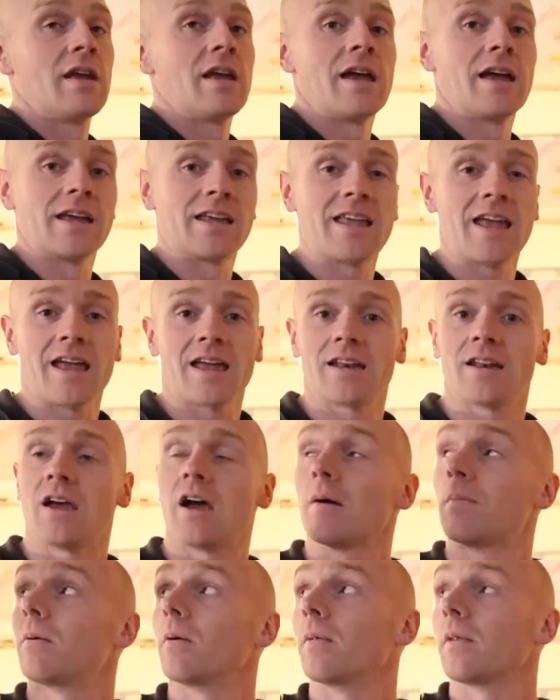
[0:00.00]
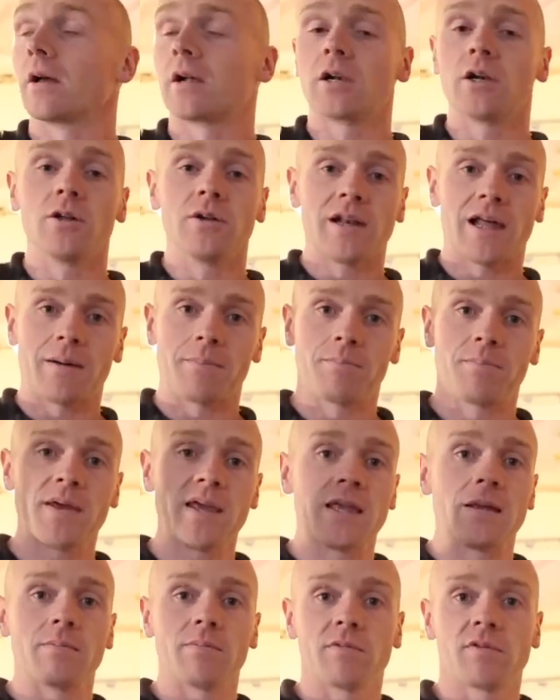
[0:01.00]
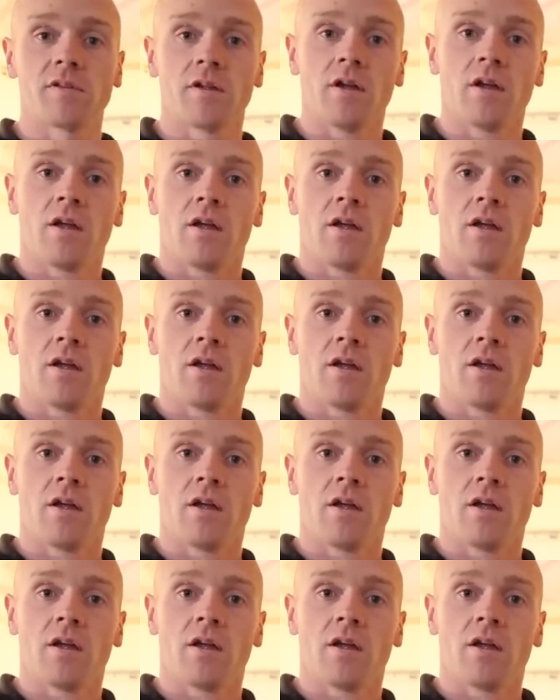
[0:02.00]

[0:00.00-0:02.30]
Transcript: Again, up on the glue lamp beams,